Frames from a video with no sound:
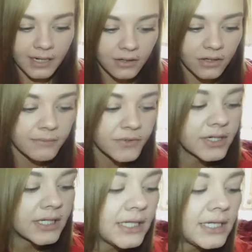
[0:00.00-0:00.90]
and I am
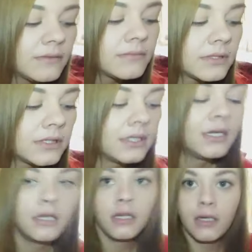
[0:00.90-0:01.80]
drinking a
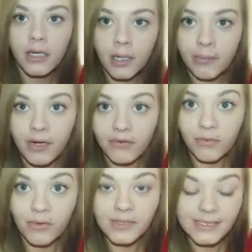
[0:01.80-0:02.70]
bottle
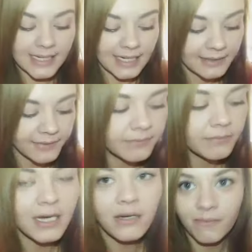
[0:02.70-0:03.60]
of water.
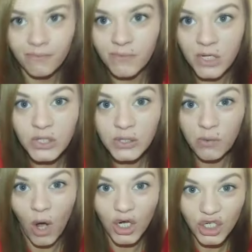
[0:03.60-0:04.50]
Well.
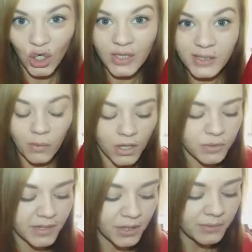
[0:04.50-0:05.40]
Squash, guys,
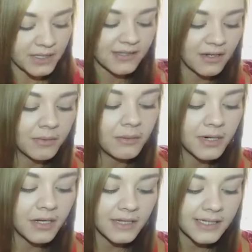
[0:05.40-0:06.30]
squash. We know this, don't we?
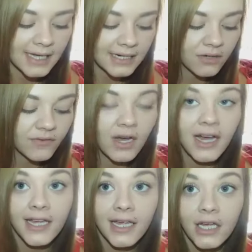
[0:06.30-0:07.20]
We know this. And I've
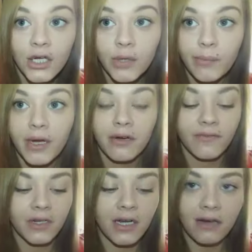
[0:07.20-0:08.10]
got a cup
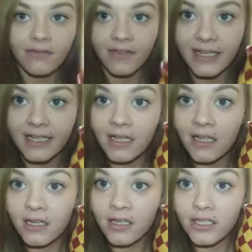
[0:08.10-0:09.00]
of coffee
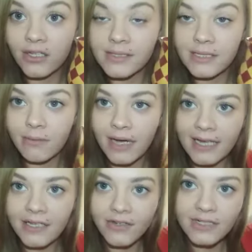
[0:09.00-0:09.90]
using my
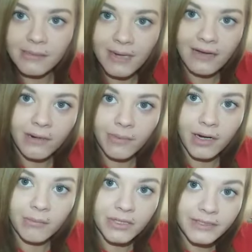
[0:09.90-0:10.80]
A choice in my Harry
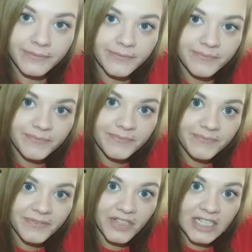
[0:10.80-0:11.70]
Potter mug.
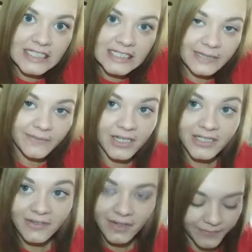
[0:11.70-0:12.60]
If you can see, I
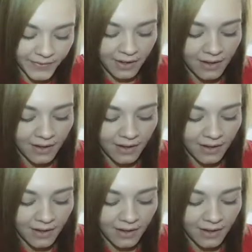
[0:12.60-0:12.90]
don't know.